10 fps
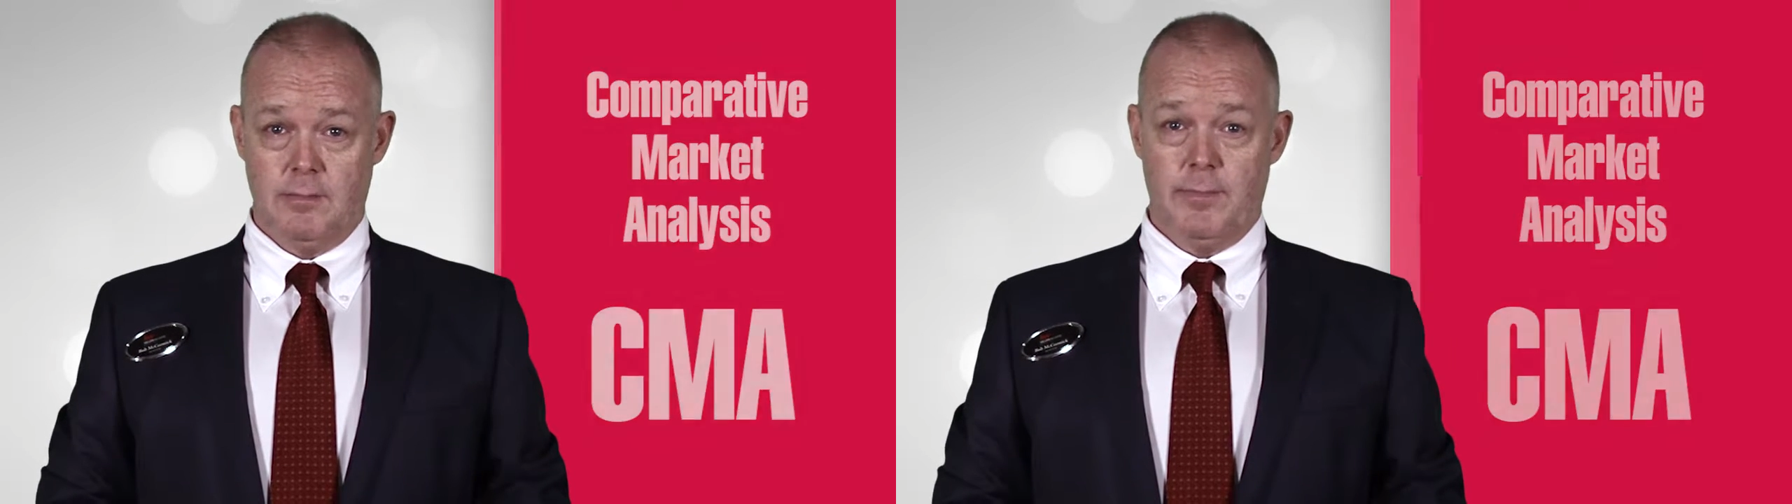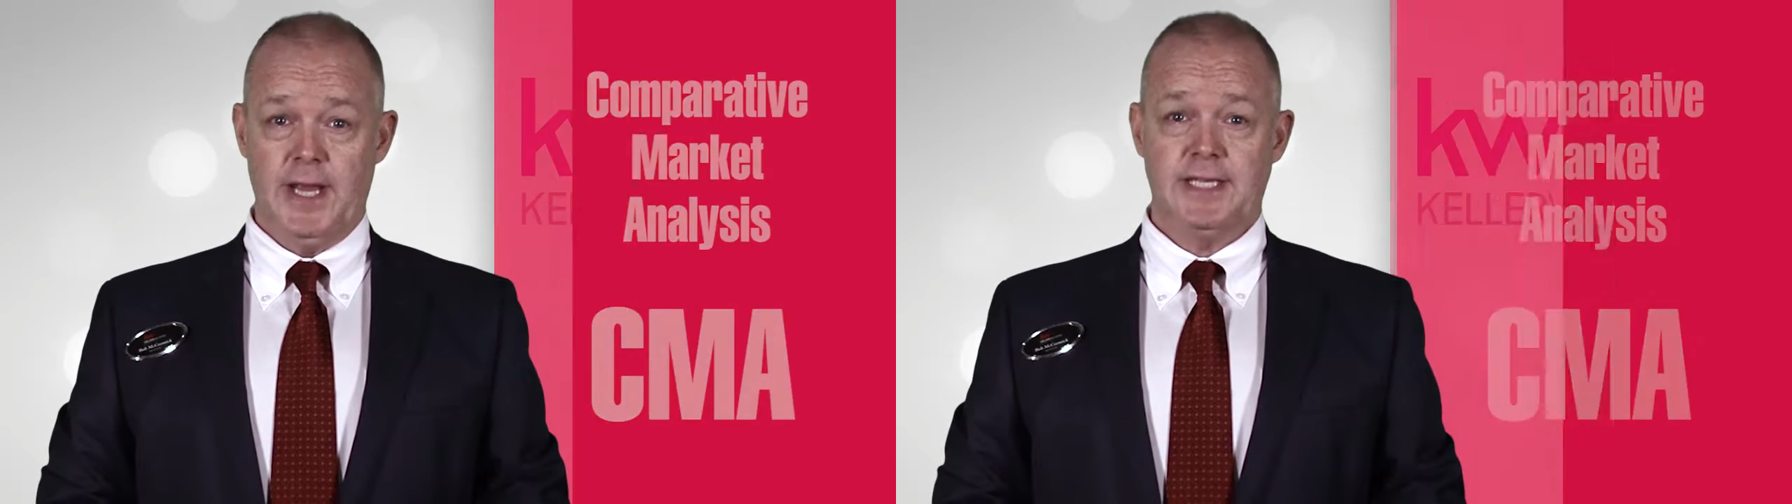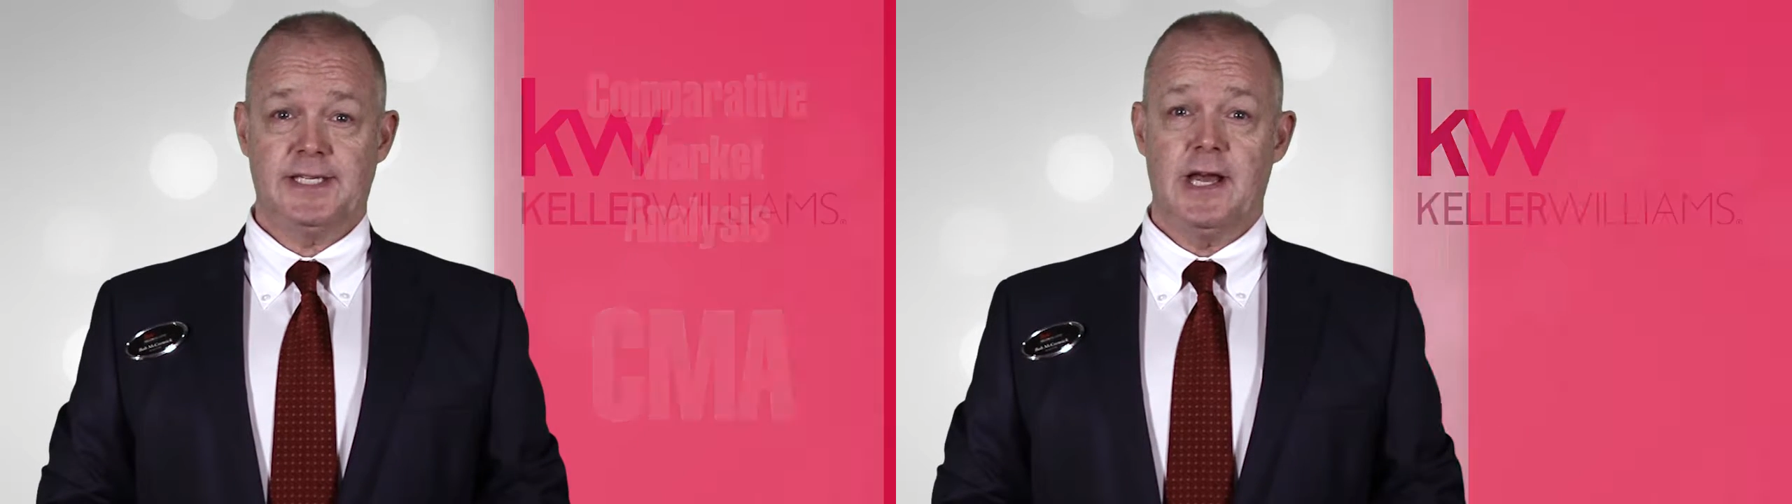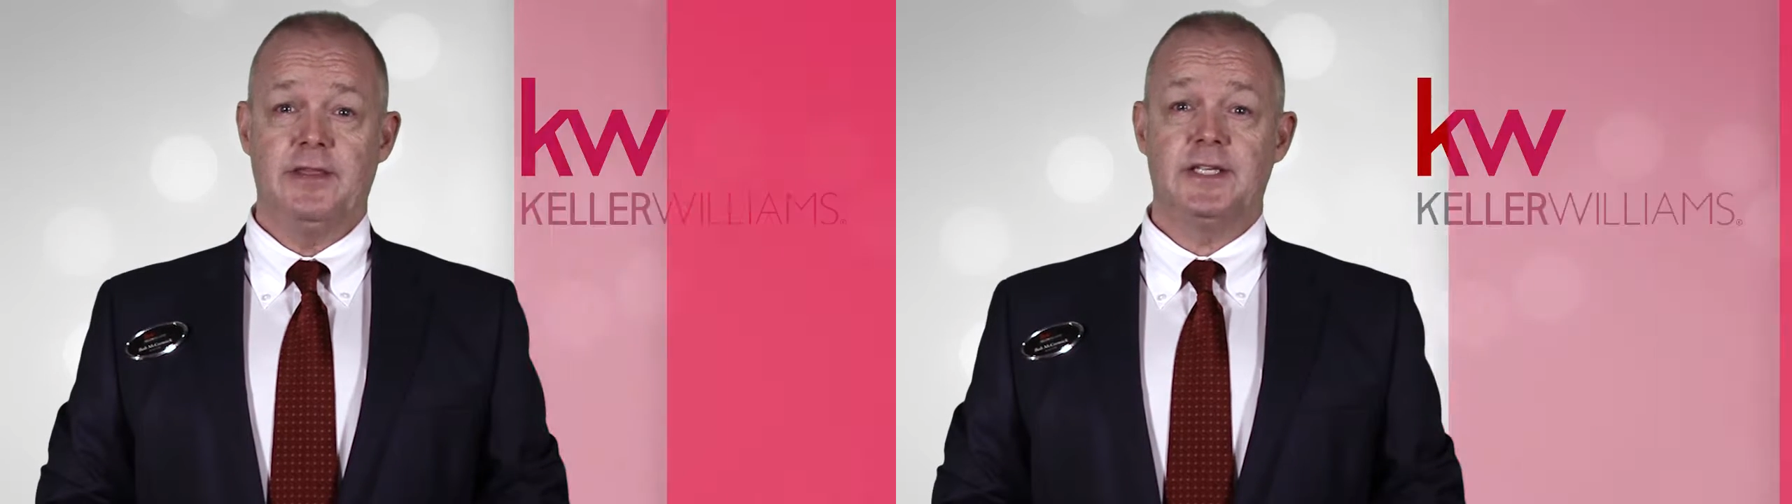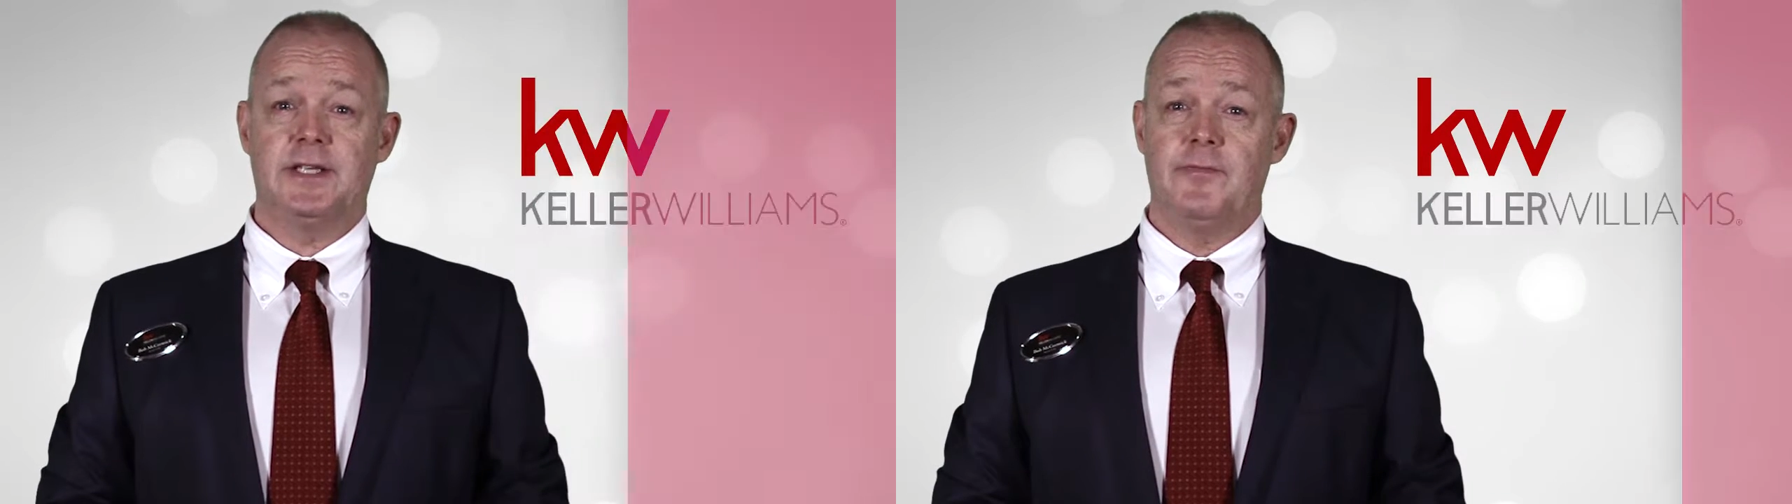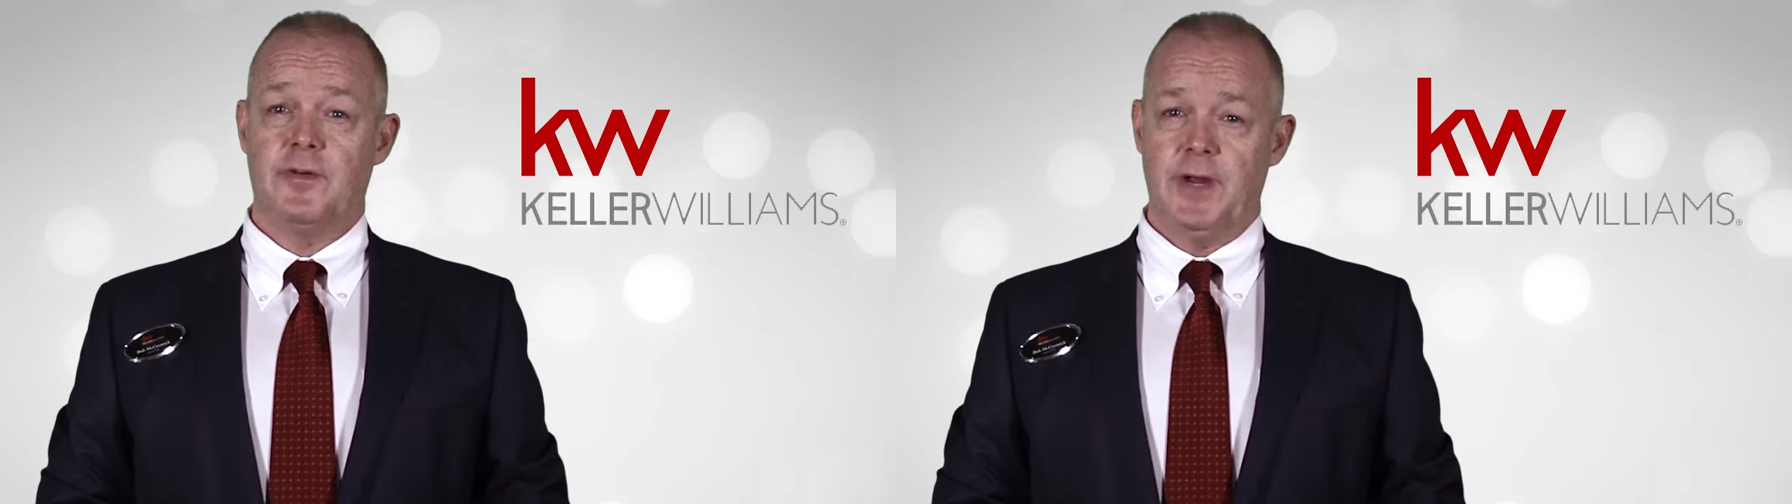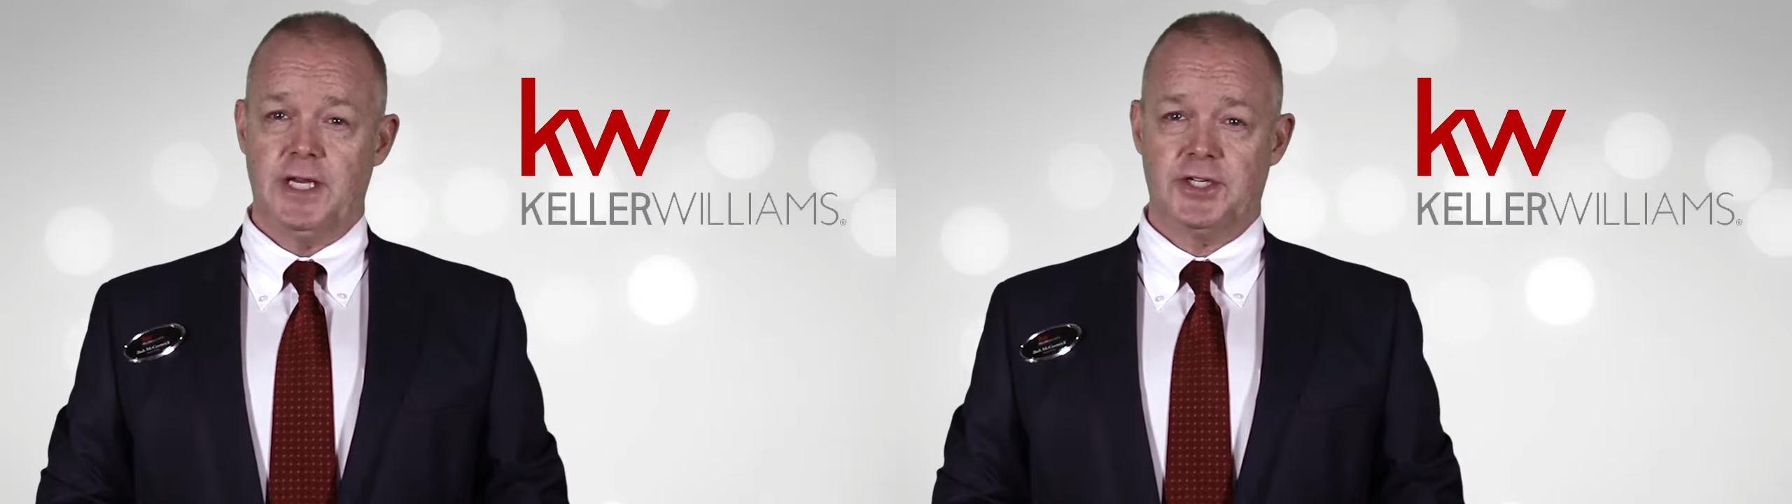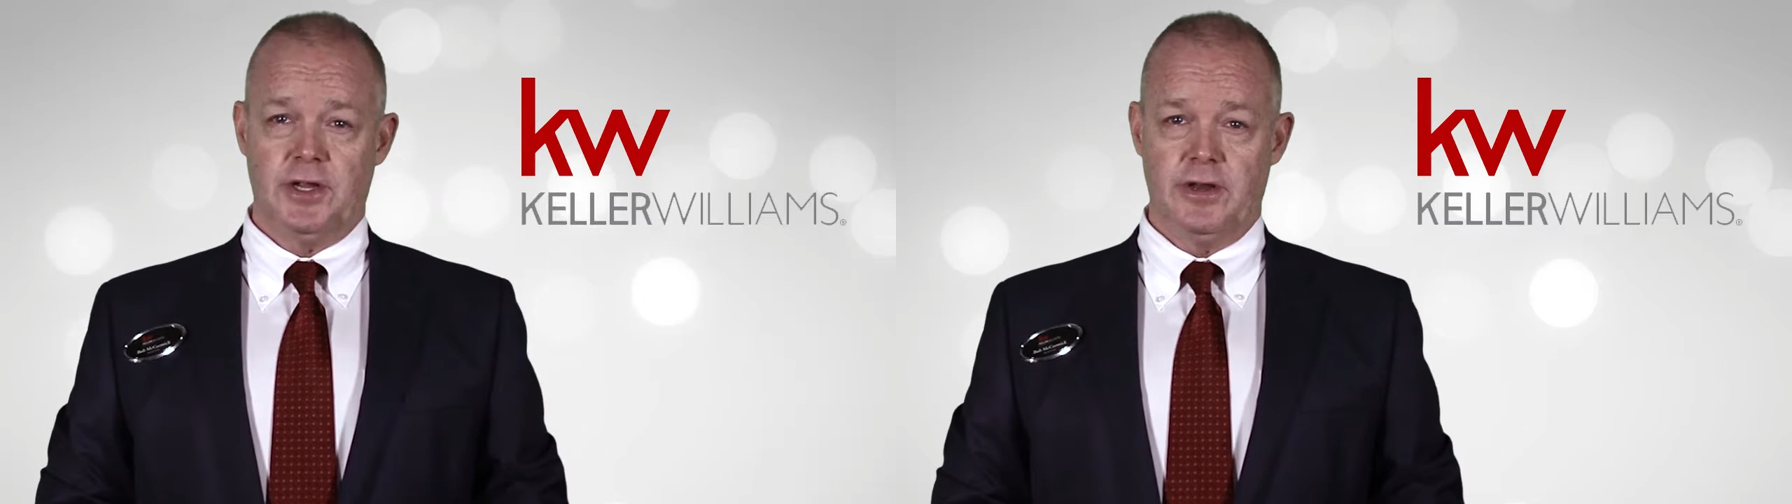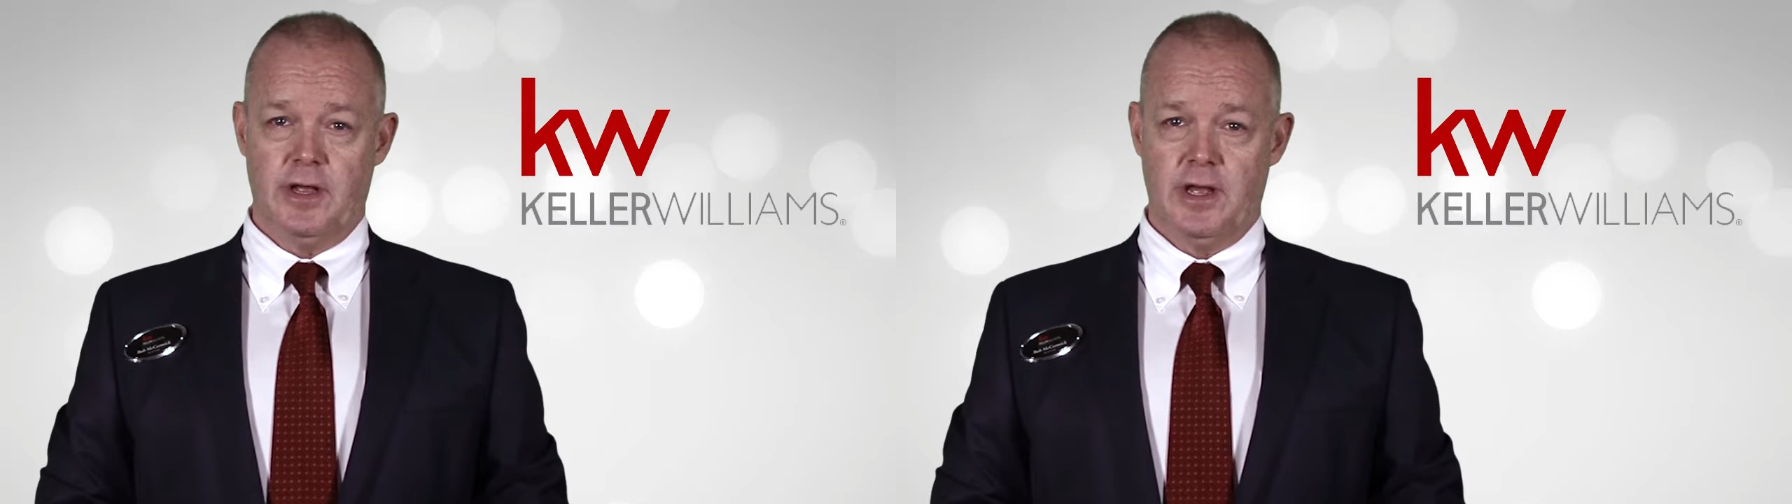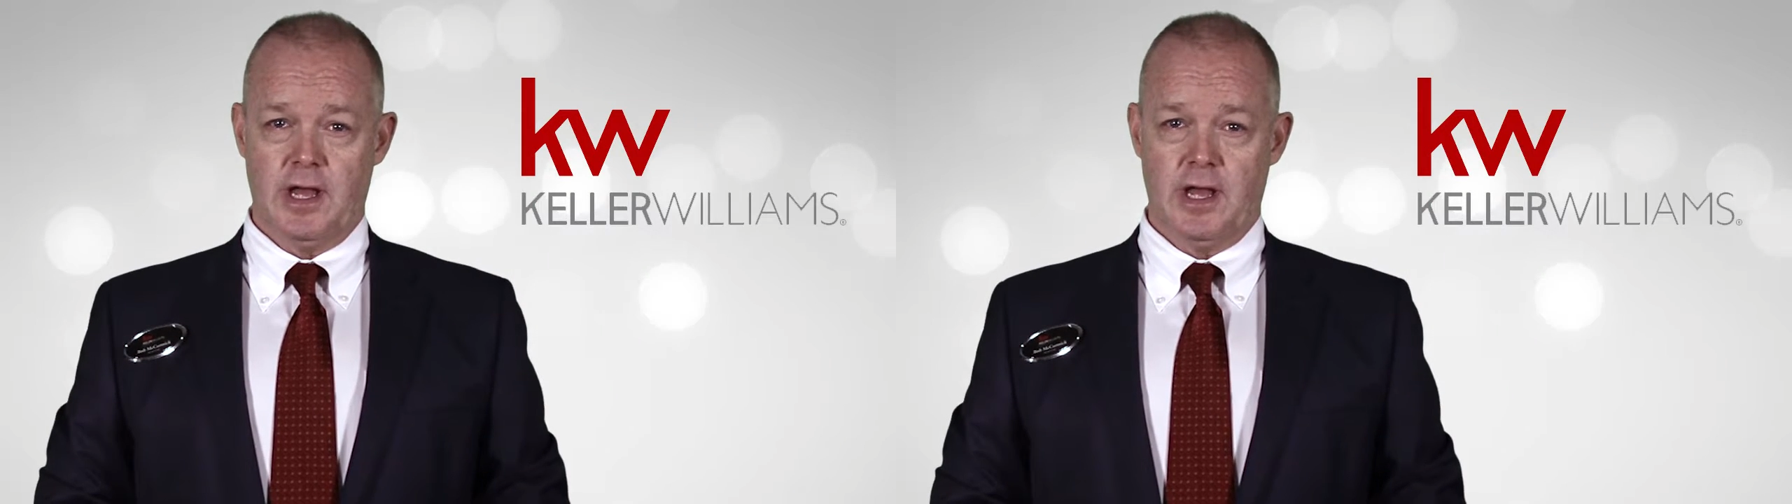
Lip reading: Based on this information,